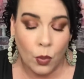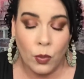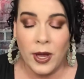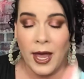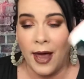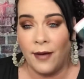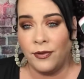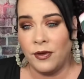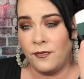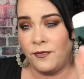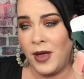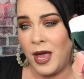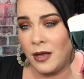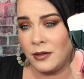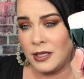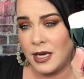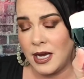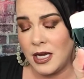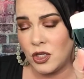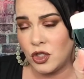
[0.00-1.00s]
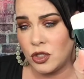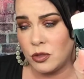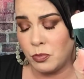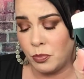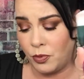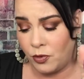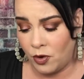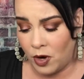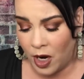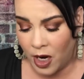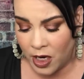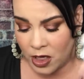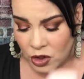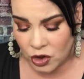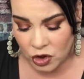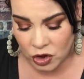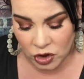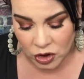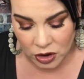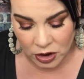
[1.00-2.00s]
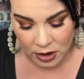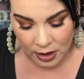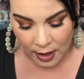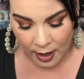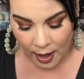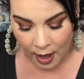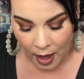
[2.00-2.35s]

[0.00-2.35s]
We have the foundation brush.